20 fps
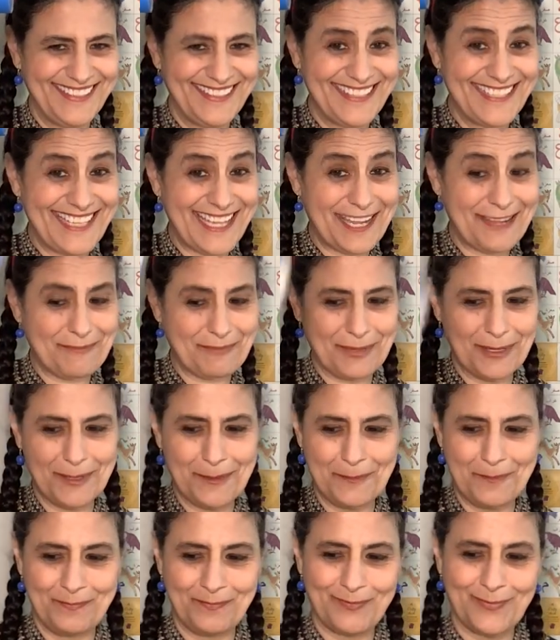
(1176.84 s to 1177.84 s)
tape
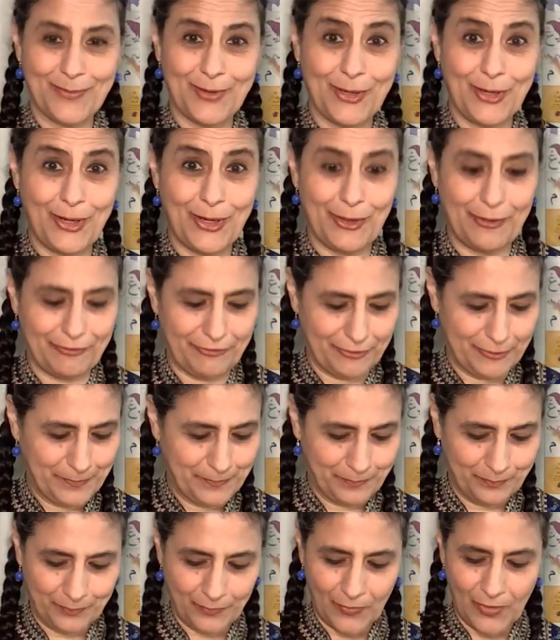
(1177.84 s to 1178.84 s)
curve?
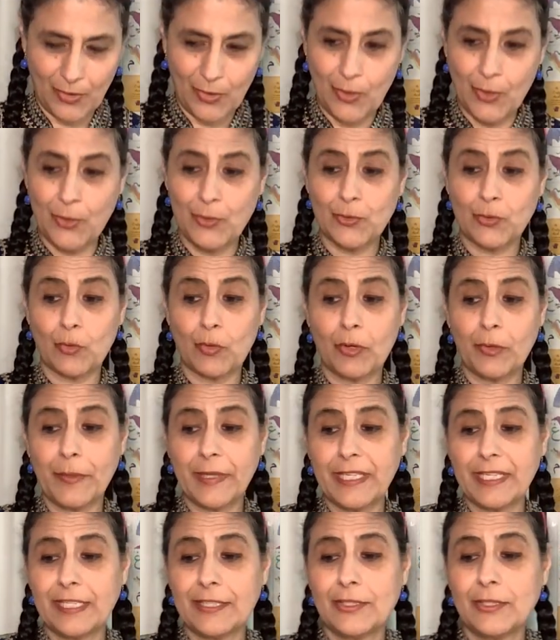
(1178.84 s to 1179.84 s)
So what we
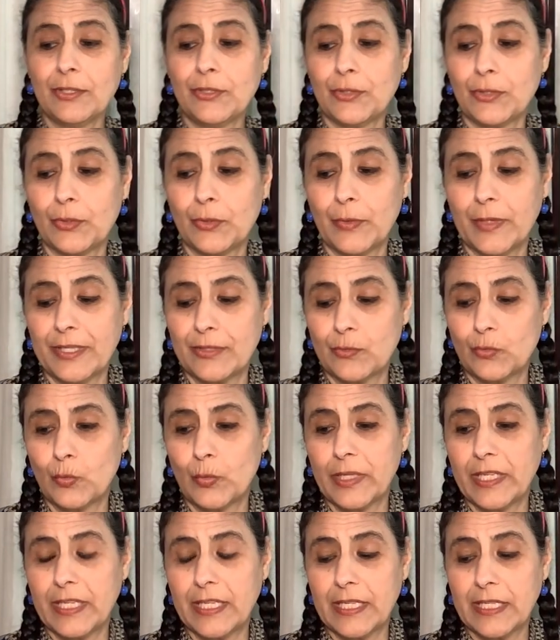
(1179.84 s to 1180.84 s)
need to do is
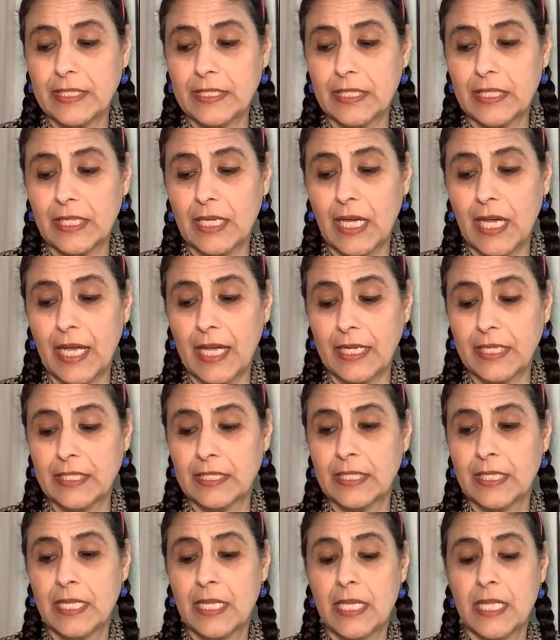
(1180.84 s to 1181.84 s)
we need to cut
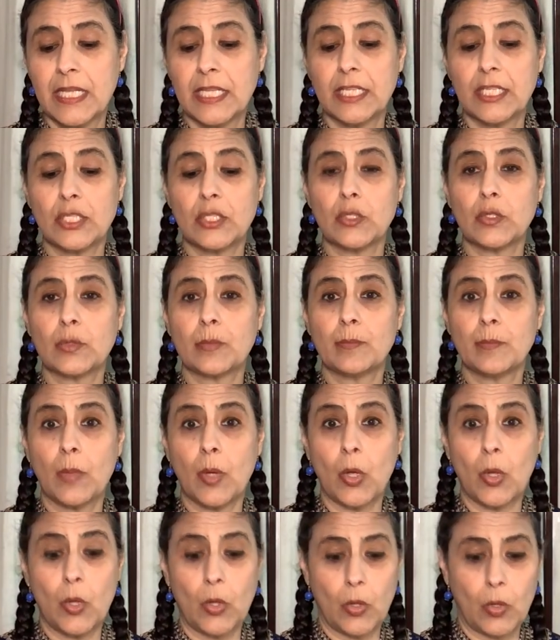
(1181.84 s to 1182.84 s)

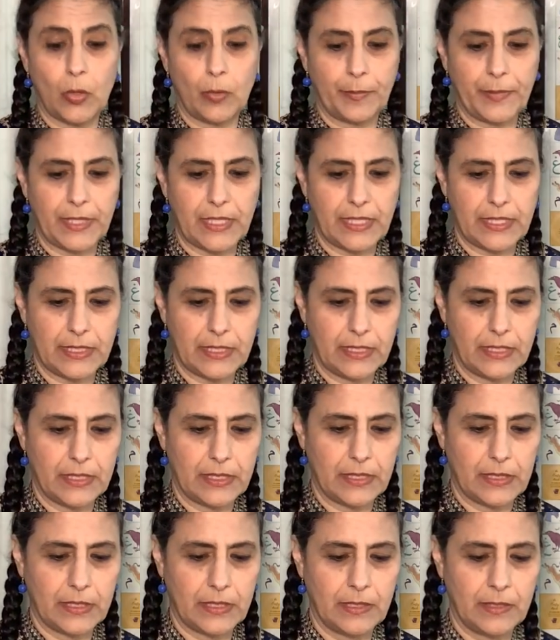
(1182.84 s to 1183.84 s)
small
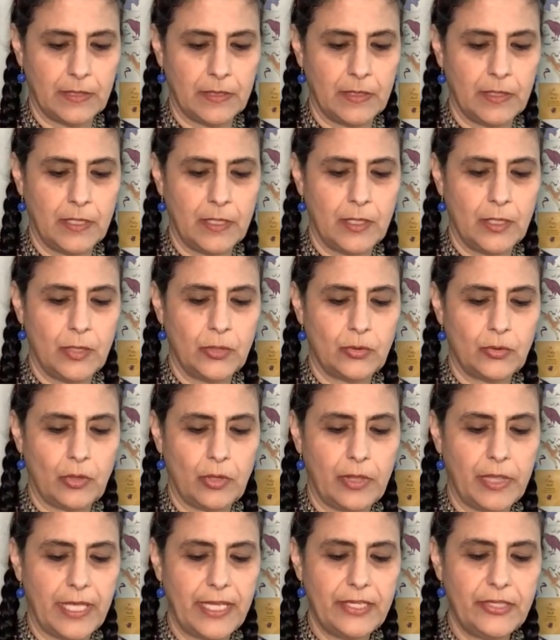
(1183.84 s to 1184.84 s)
pieces. So
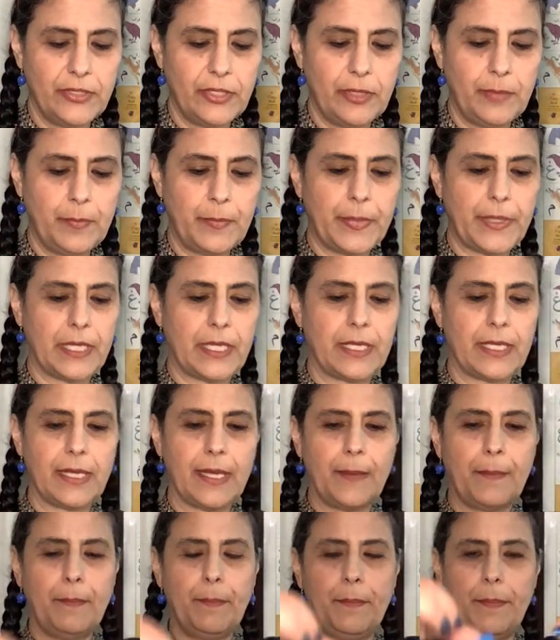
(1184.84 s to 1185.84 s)
they should be
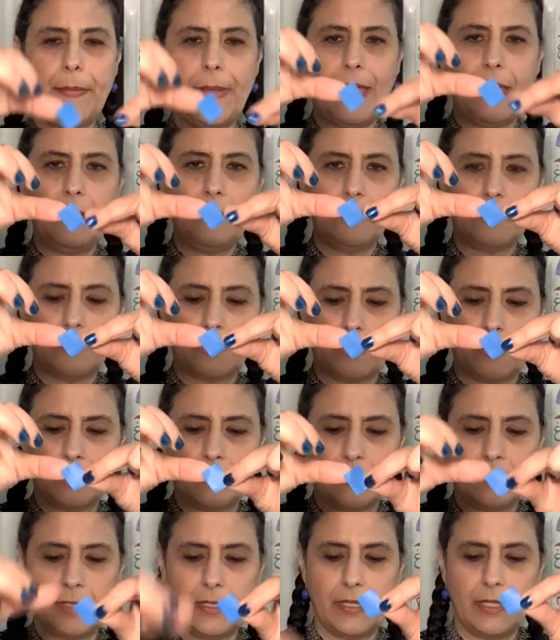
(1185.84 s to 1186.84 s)
about
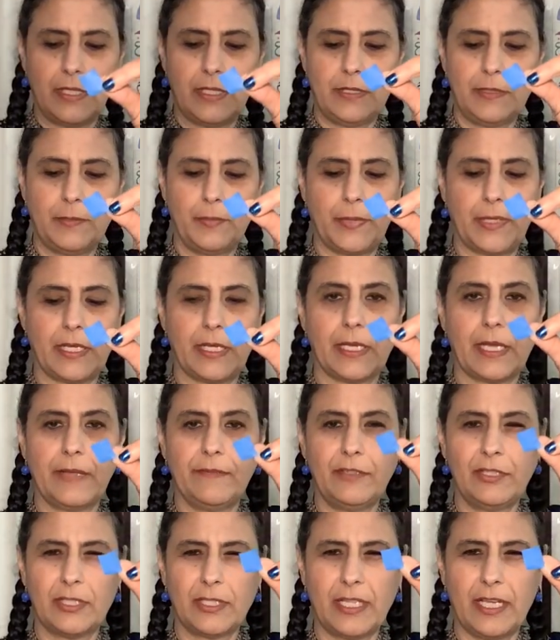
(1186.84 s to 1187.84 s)
this big. I've
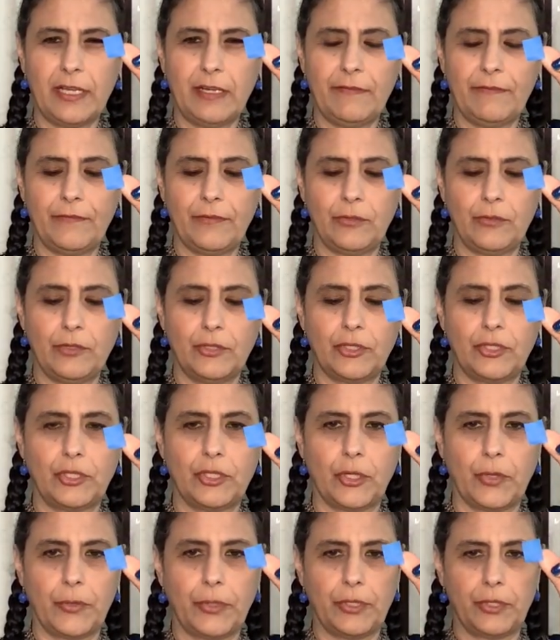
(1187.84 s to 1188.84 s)
just cut a few to
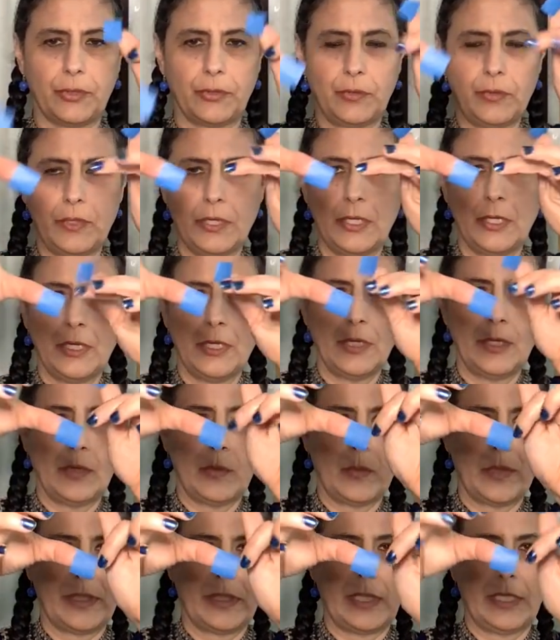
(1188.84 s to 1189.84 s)
show you
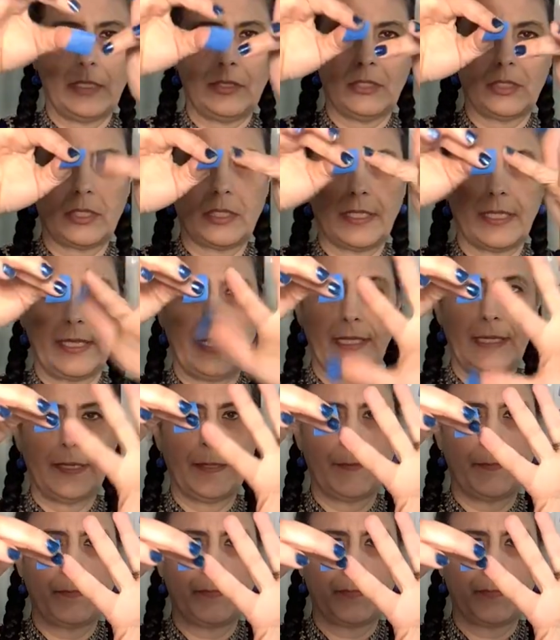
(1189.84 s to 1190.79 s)
what they look like.